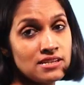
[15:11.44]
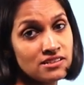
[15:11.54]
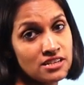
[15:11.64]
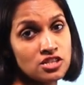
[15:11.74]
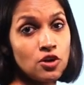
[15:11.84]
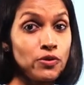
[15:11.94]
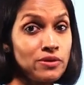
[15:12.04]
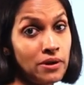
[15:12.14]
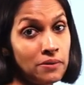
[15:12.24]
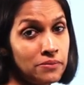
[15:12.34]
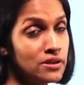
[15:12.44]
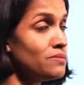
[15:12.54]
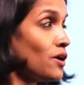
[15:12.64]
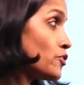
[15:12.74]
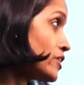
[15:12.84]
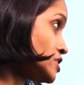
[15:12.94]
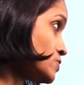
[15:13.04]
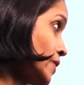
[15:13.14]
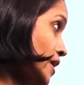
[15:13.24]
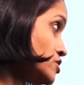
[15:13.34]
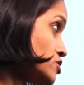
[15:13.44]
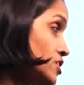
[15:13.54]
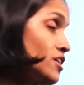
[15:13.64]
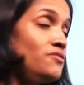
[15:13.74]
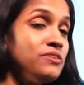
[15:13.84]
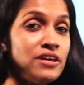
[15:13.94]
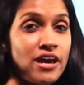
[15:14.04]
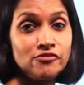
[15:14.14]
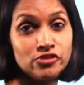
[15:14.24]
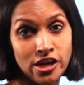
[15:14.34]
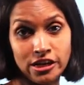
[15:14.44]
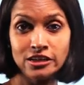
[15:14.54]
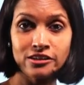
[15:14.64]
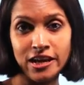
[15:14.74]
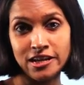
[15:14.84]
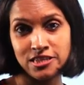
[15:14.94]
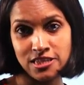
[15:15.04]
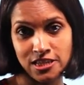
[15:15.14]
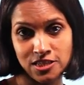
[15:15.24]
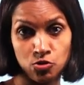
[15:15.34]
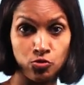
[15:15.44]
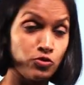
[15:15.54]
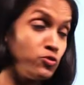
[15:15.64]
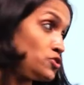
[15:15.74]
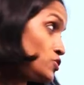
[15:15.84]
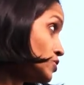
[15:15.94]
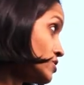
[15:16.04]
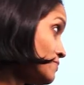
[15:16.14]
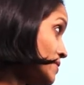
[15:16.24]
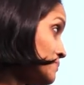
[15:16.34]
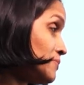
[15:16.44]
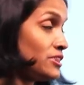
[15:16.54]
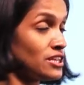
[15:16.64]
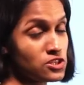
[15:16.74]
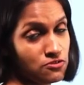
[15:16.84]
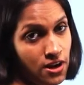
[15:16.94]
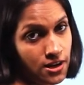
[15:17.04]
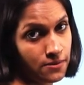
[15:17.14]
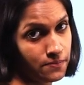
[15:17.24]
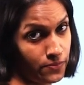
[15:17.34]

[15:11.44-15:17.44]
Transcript: increased. Now remember about expansion we have done in grade 6. So you should remember this one.